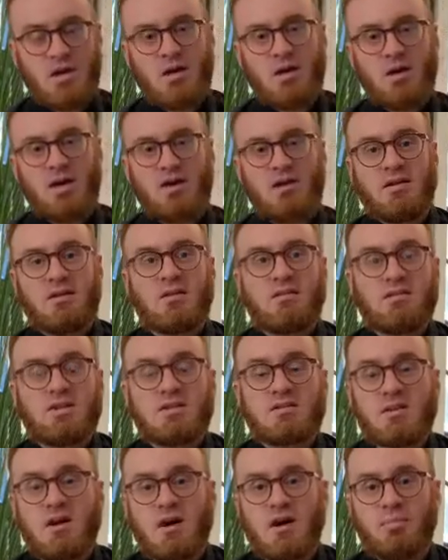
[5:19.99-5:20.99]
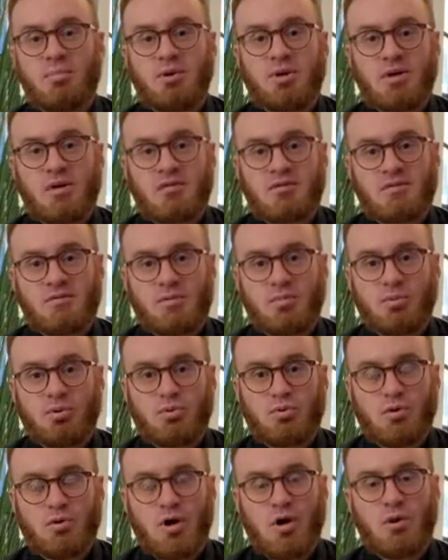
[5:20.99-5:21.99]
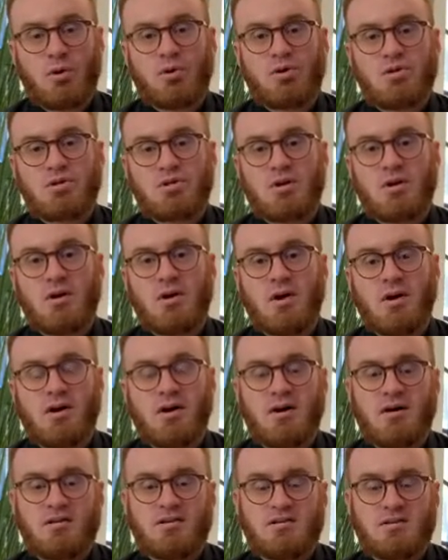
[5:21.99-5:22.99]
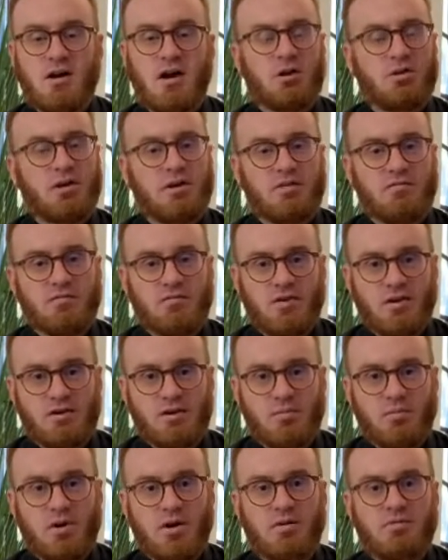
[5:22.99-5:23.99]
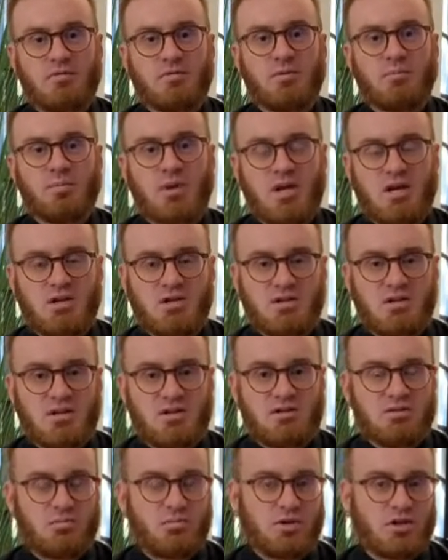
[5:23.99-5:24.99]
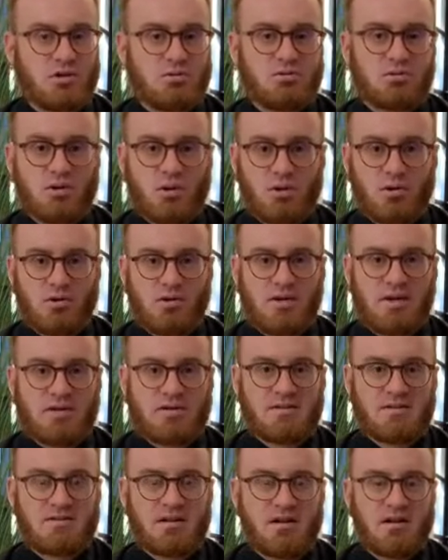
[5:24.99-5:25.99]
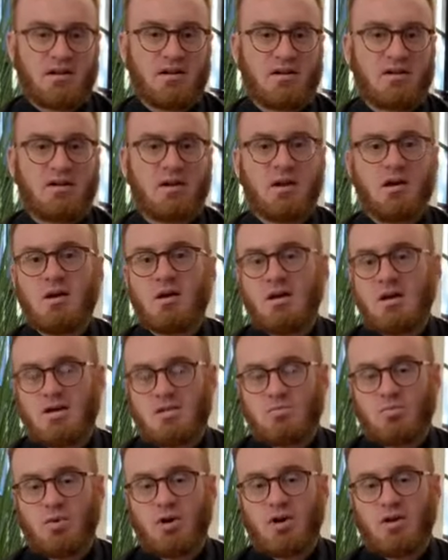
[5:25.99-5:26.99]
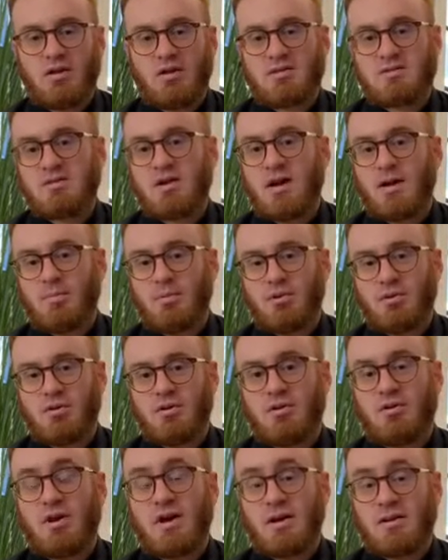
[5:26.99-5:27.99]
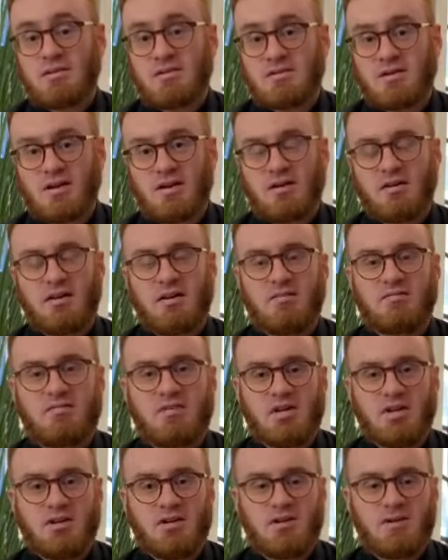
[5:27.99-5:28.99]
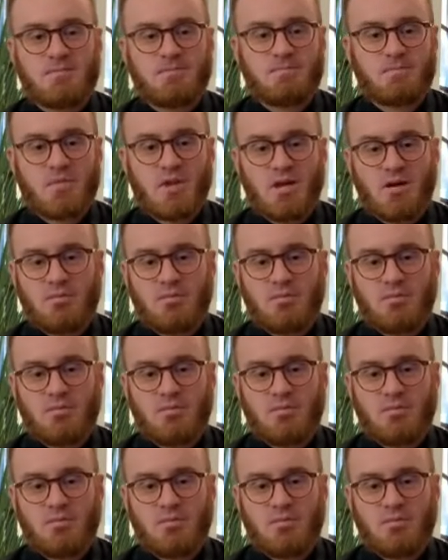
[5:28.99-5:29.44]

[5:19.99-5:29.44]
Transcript: And this comprehensive approach is tolerated very well from patients. We use local anesthetic as well as topical anesthetic if needed.